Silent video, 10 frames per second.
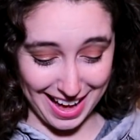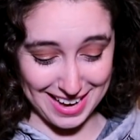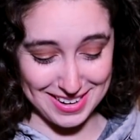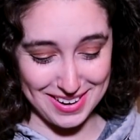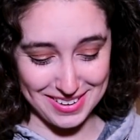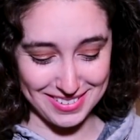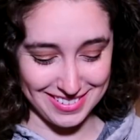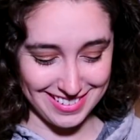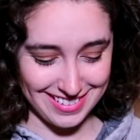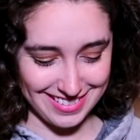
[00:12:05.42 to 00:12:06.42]
I know.
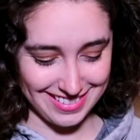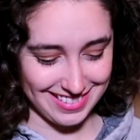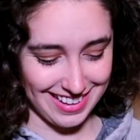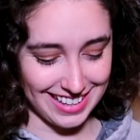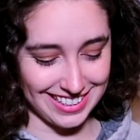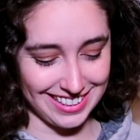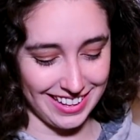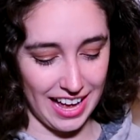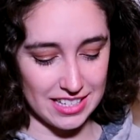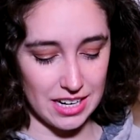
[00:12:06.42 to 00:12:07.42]
I did it
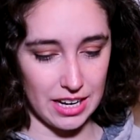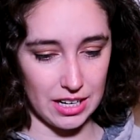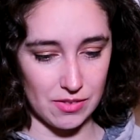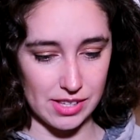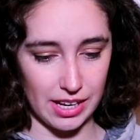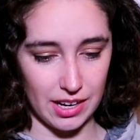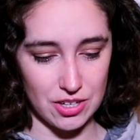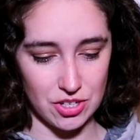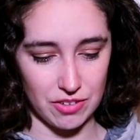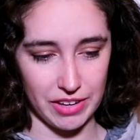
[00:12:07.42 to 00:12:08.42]
last night and I was like, I
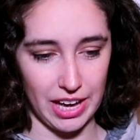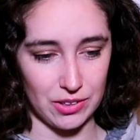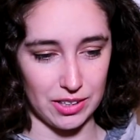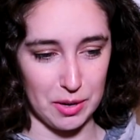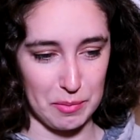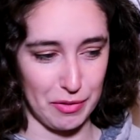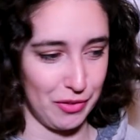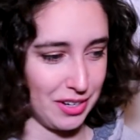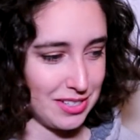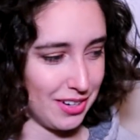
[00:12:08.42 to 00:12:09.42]
should have counted it
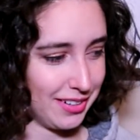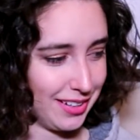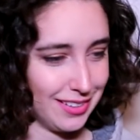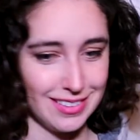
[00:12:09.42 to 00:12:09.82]
before I started.